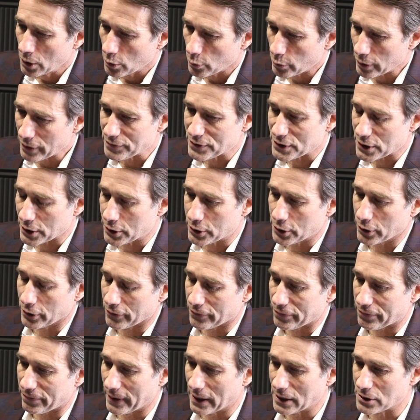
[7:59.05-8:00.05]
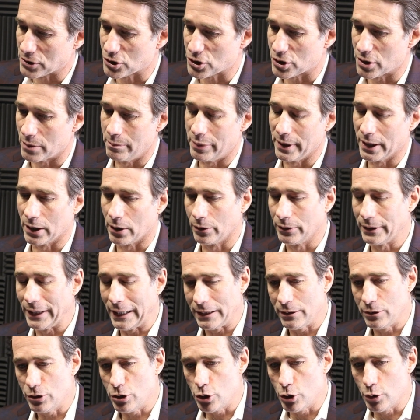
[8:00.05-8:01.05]
We've secured funds to build a
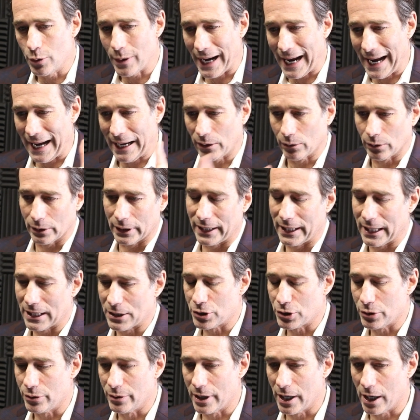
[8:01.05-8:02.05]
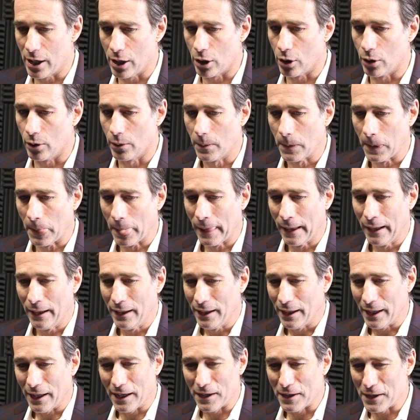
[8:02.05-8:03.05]
new outlet. you know,
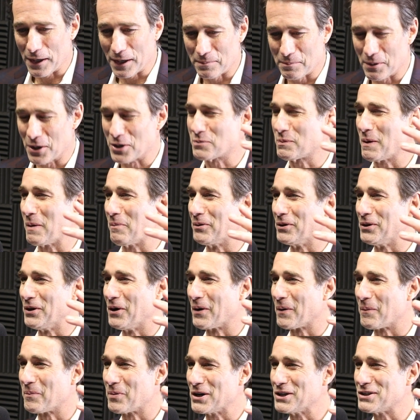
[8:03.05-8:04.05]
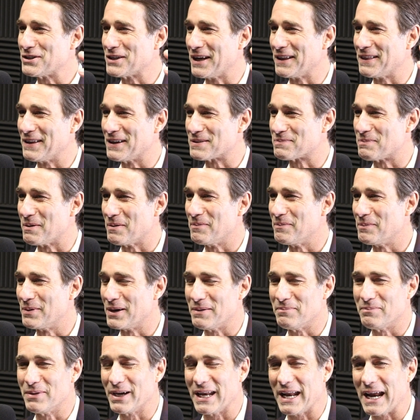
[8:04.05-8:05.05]
uh, and most people don't appreciate this, but
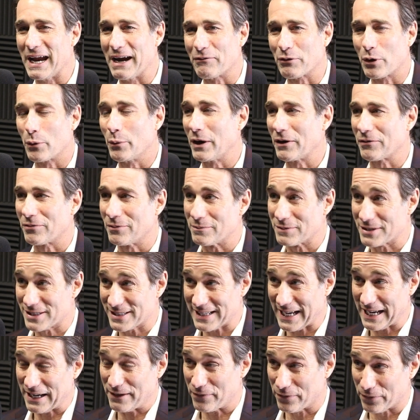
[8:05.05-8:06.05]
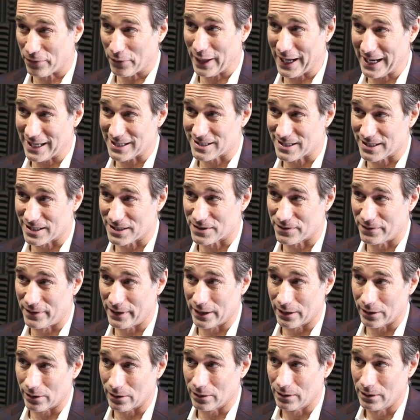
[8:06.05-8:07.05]
but but everywhere from St.
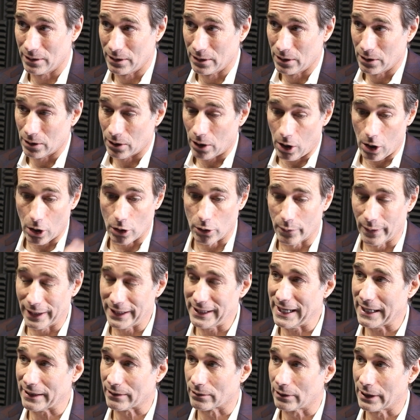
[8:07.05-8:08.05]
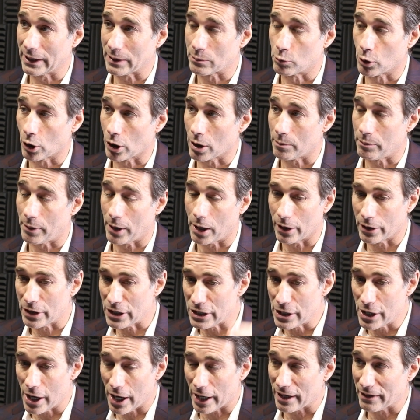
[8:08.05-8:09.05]
Francisville all the way down to Lake Maurepas,
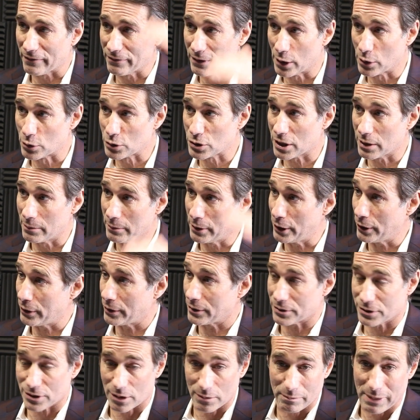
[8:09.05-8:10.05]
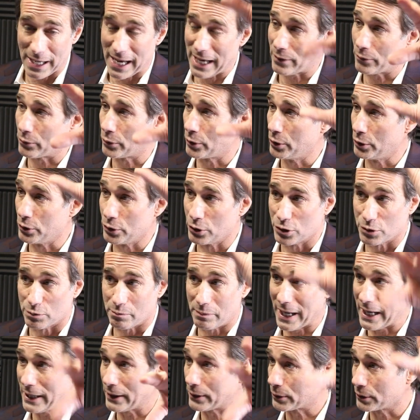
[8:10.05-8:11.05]
none of those communities. So Baton Rouge,
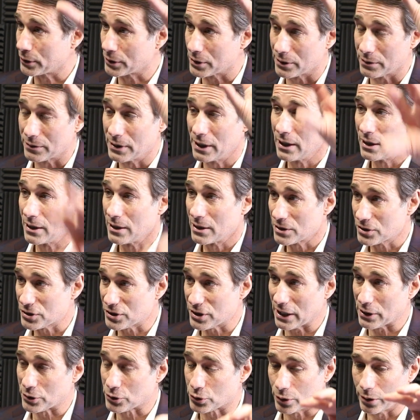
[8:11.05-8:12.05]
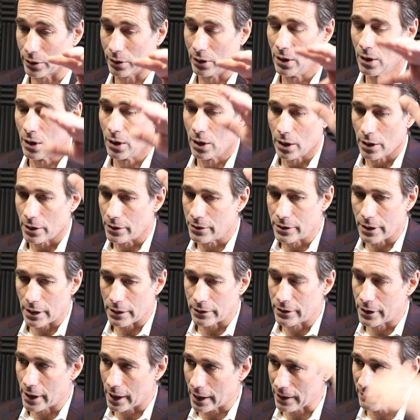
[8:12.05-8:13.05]
Baker, Central, n-
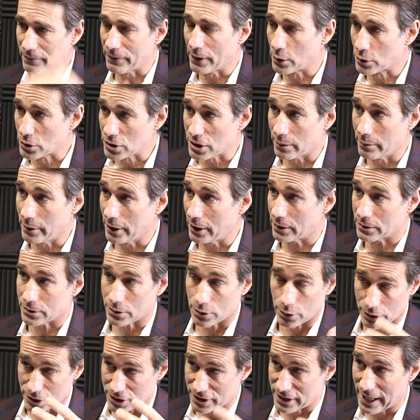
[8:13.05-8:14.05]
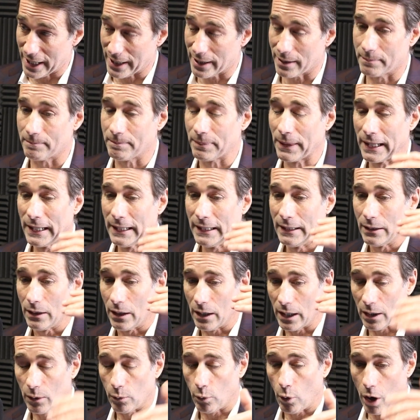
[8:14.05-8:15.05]
none of those communities. Of course, Denham,
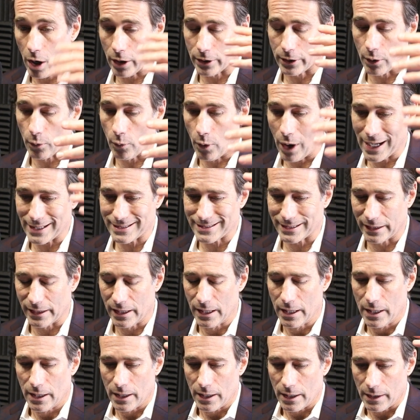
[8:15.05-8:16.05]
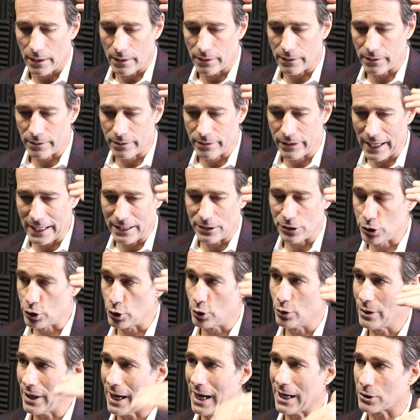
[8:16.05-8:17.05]
uh, Walker, Watson, they
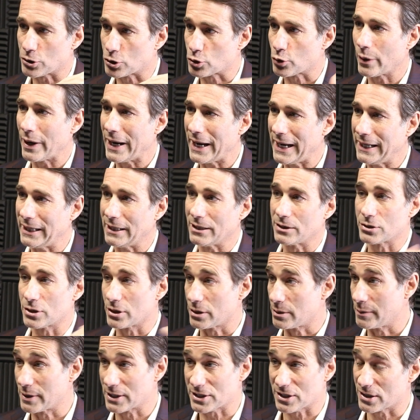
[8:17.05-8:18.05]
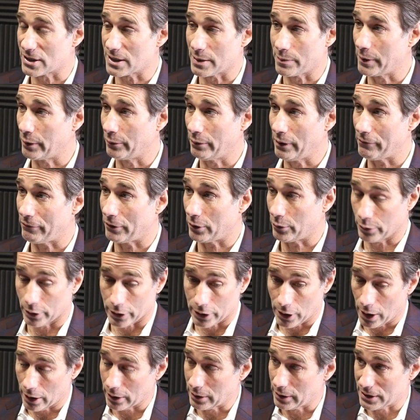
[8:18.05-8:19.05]
do not drain into the Mississippi River,
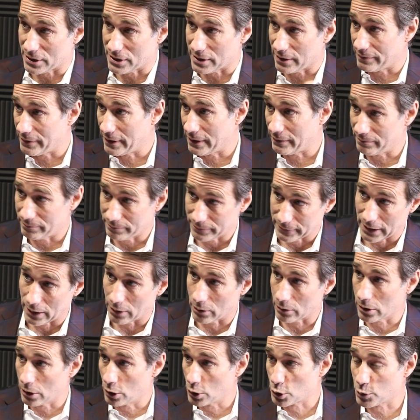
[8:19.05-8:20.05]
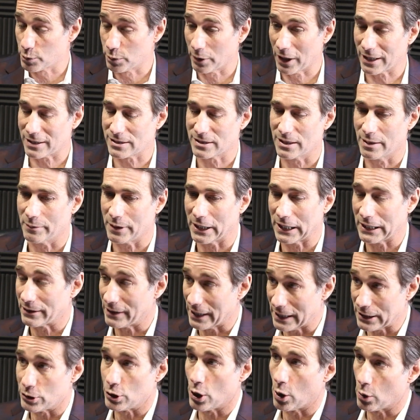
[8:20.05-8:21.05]
regardless of the you know close proximity.
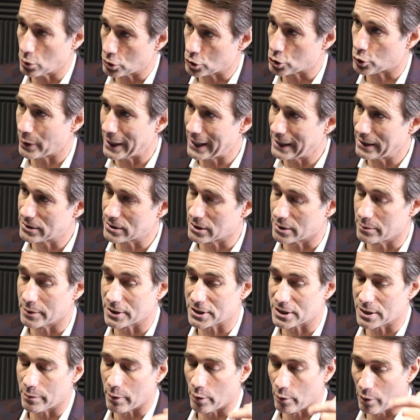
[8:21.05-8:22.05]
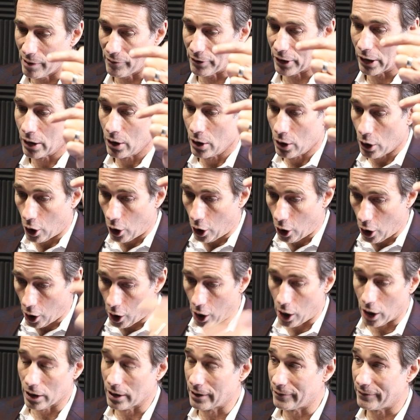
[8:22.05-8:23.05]
They don't drain into the Mississippi River.
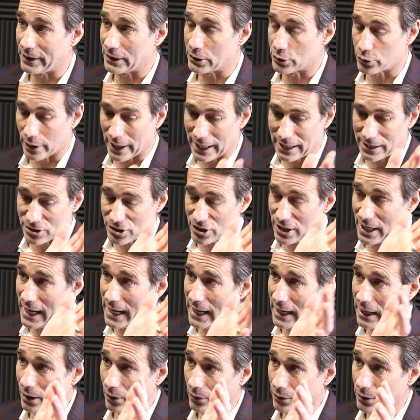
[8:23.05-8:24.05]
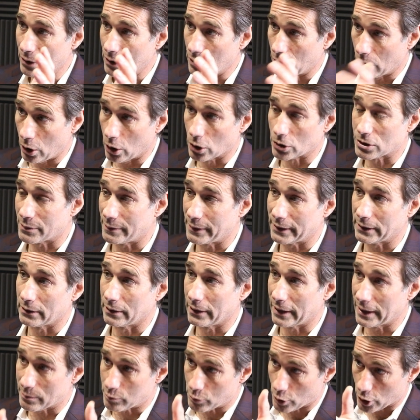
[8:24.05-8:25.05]
All of it drains down ultimately to
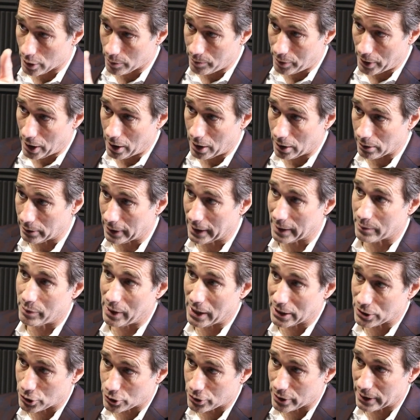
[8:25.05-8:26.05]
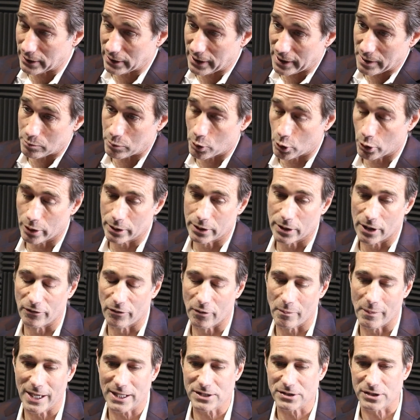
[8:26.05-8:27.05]
Lake Maurepas, Lake Pontchartrain, Lake Borgne, Gulf
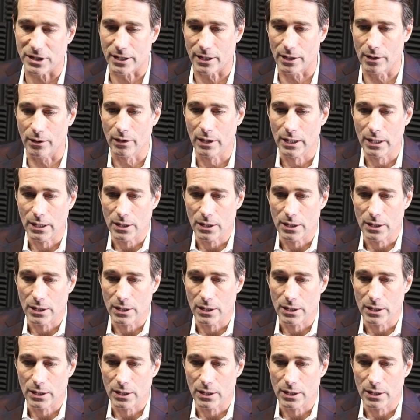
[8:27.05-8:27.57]
of Mexico.